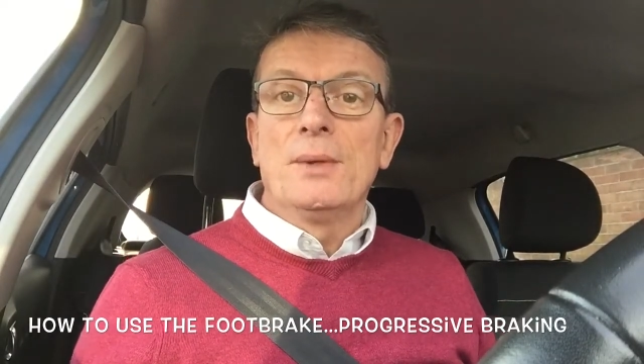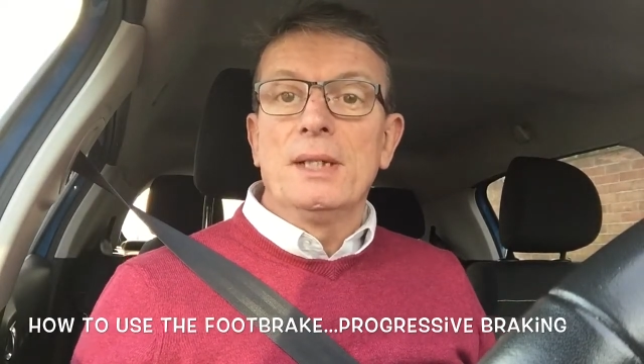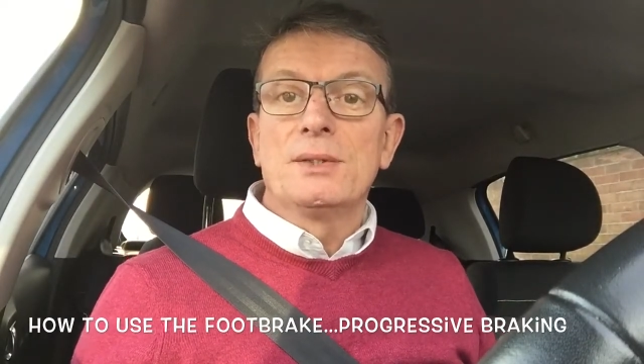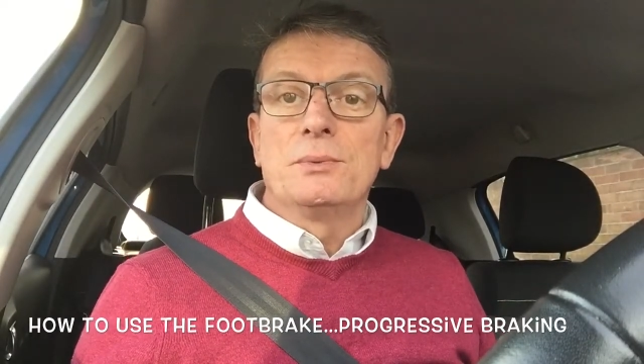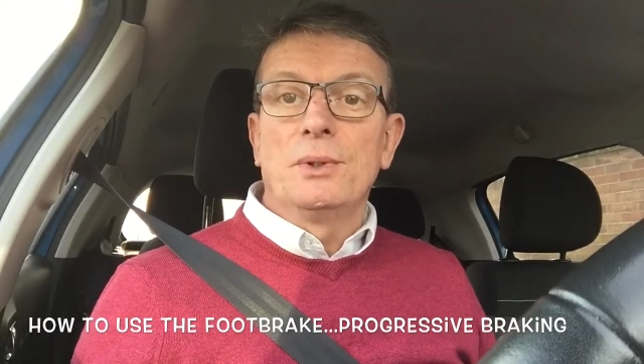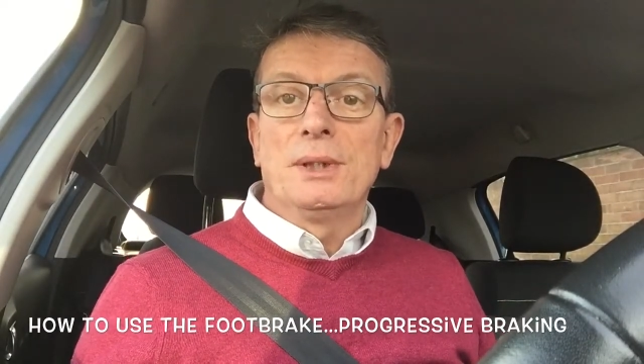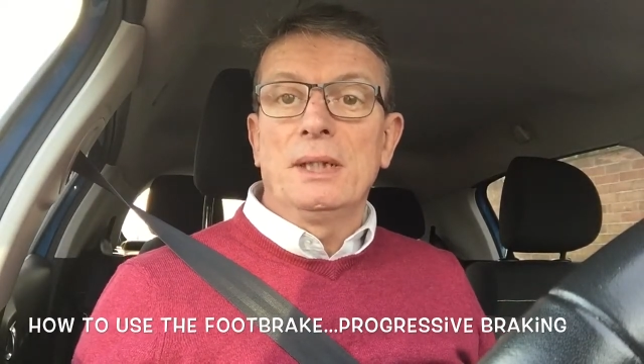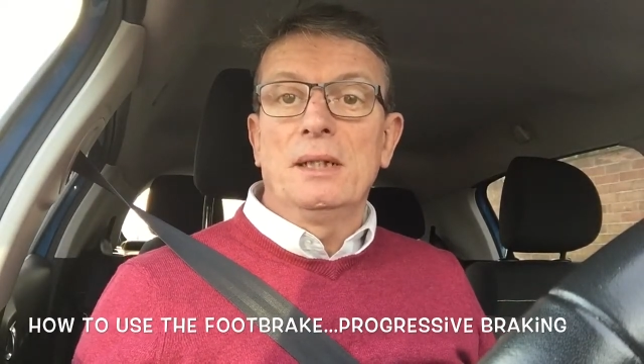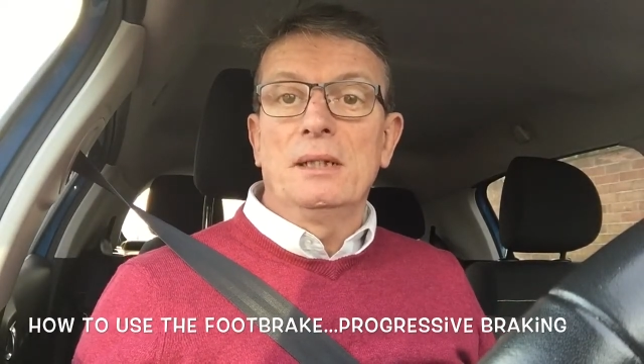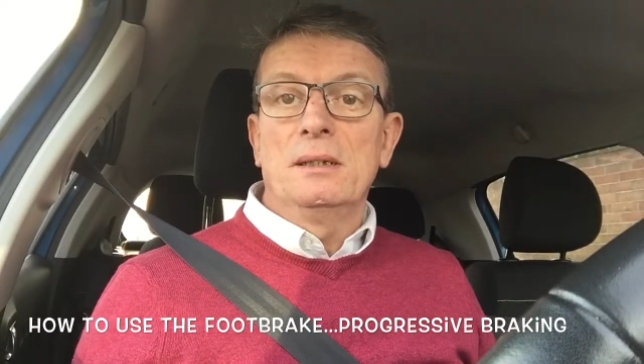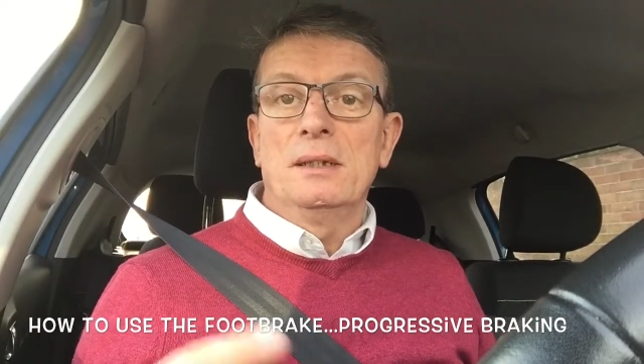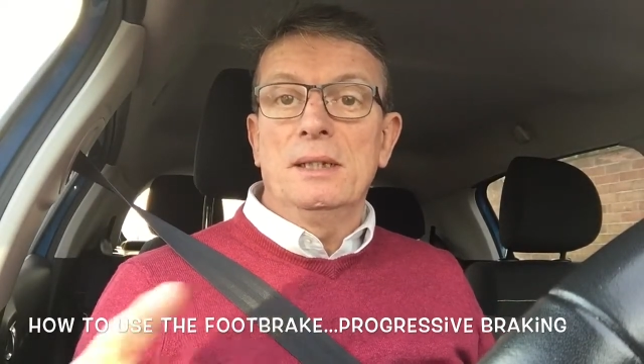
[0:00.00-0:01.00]
is one
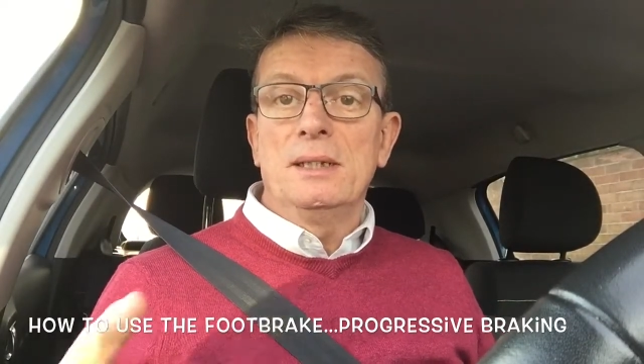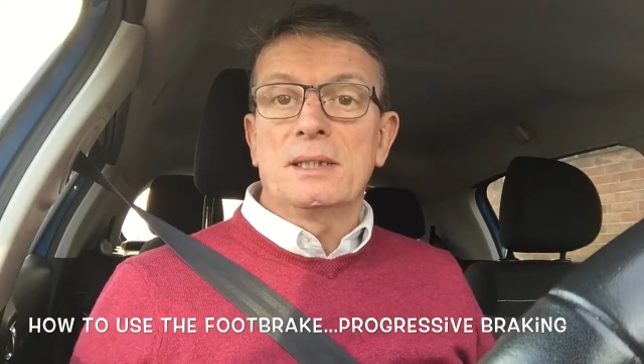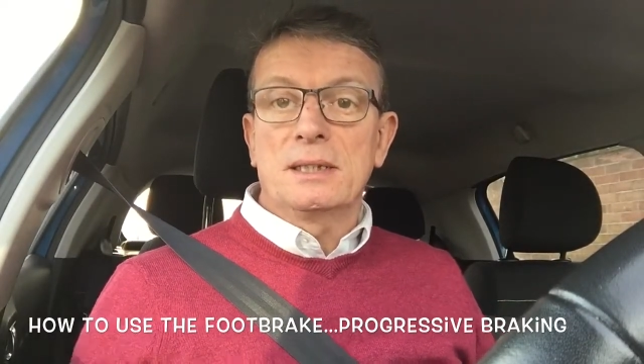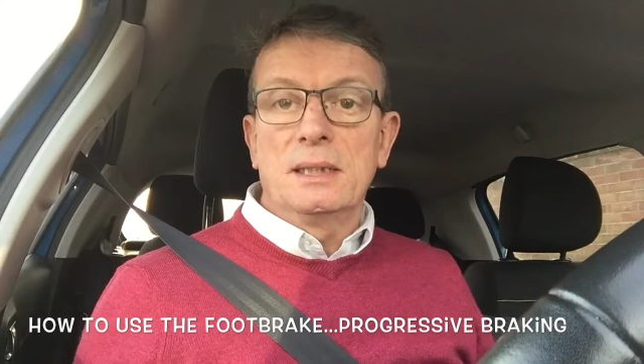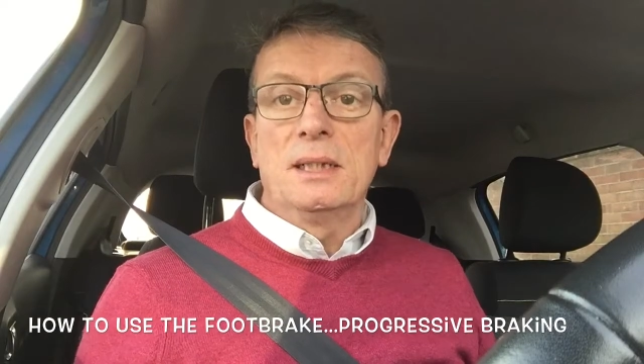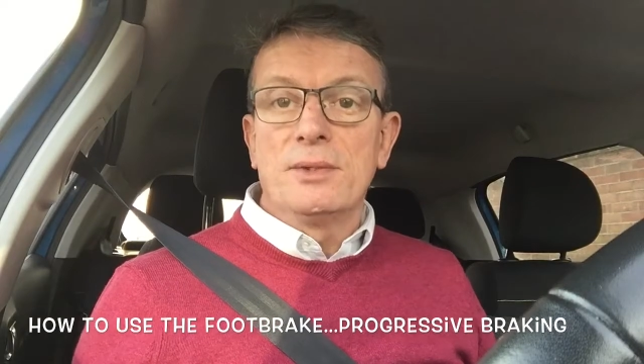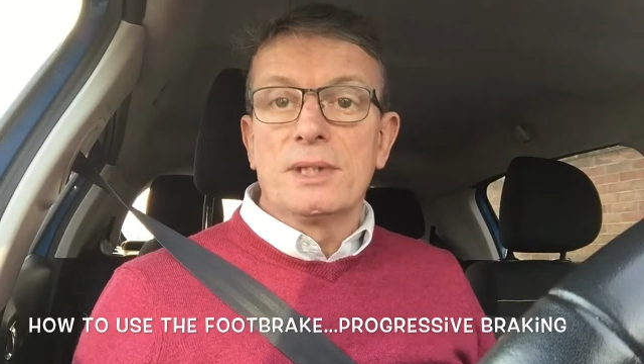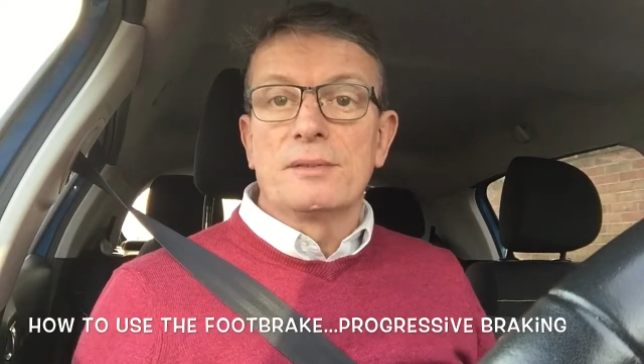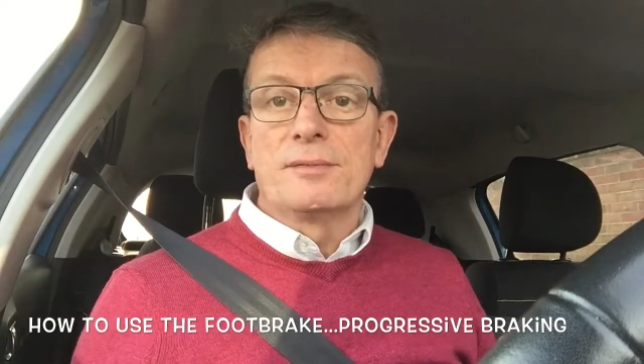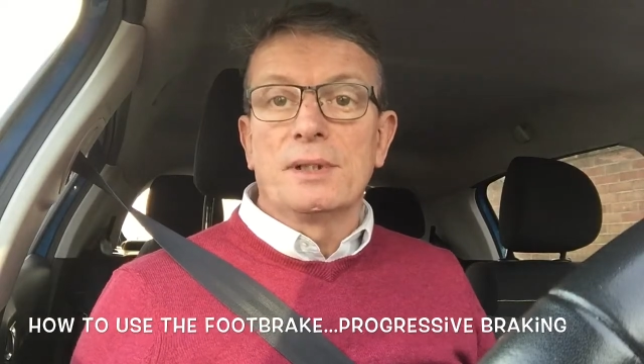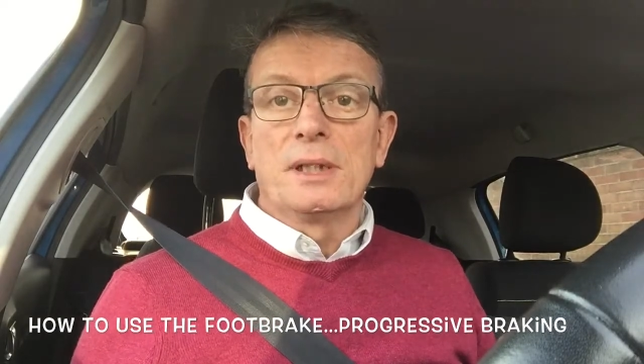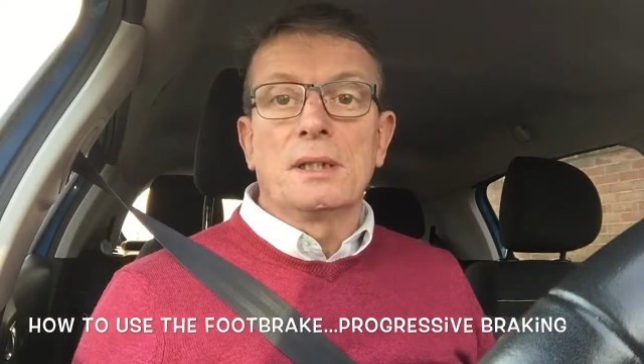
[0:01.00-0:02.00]
in a series
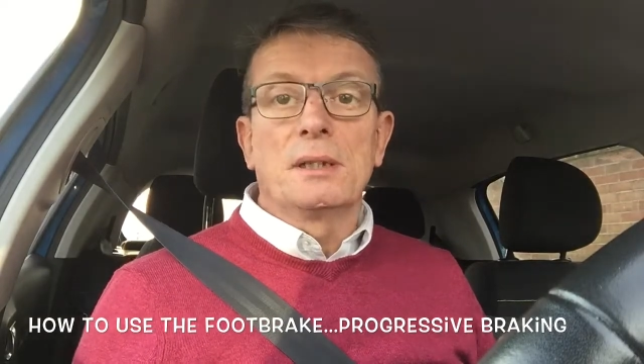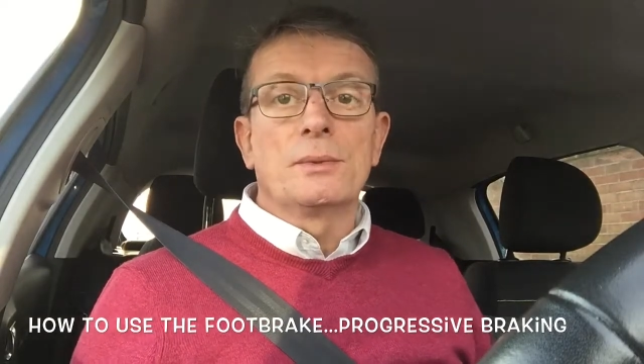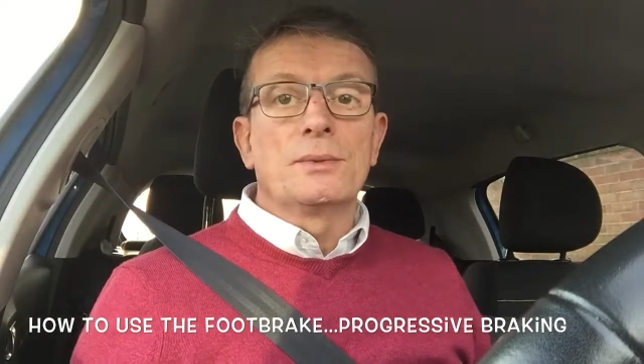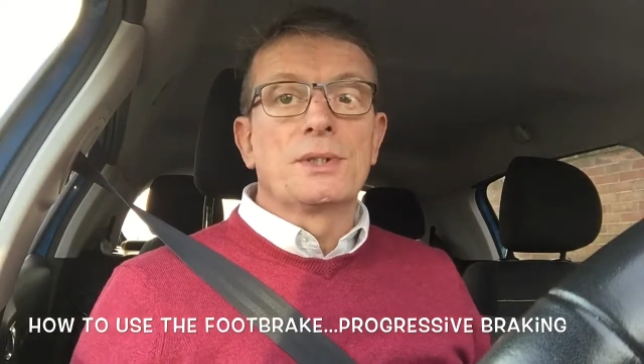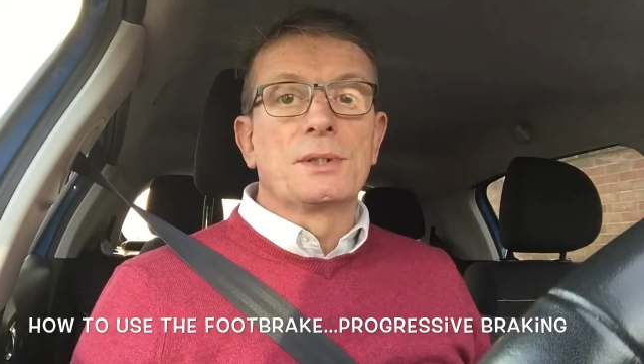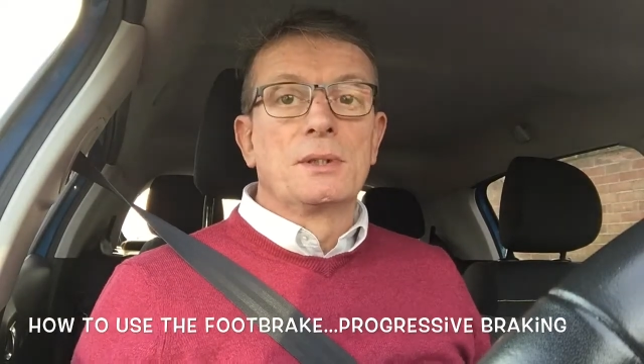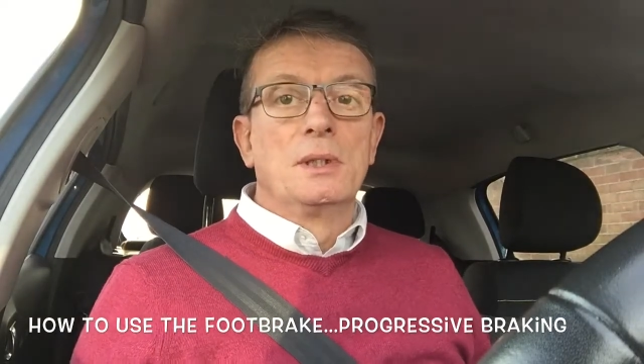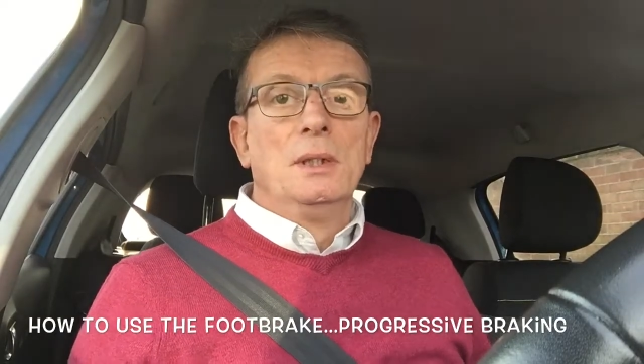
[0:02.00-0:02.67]
of videos.